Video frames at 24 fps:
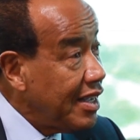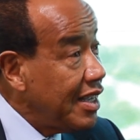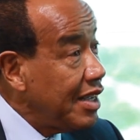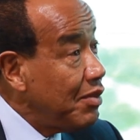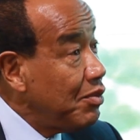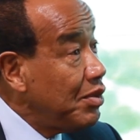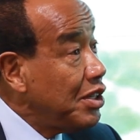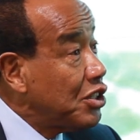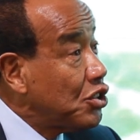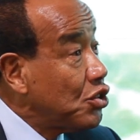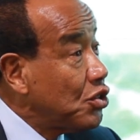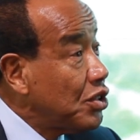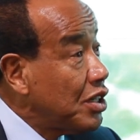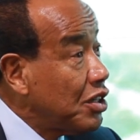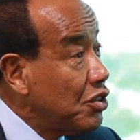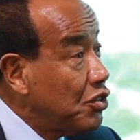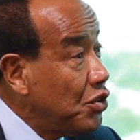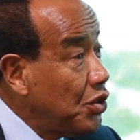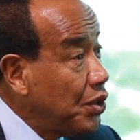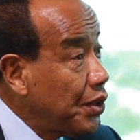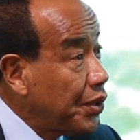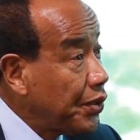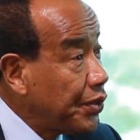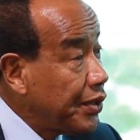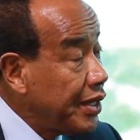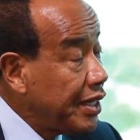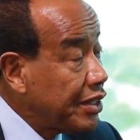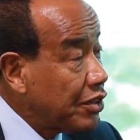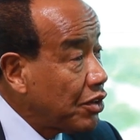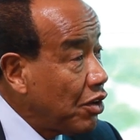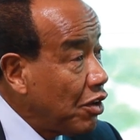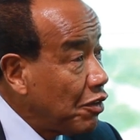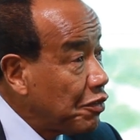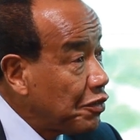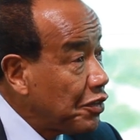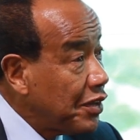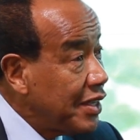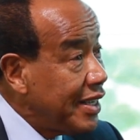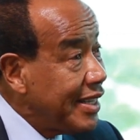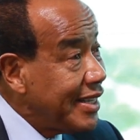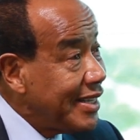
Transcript: we showed a growth rate of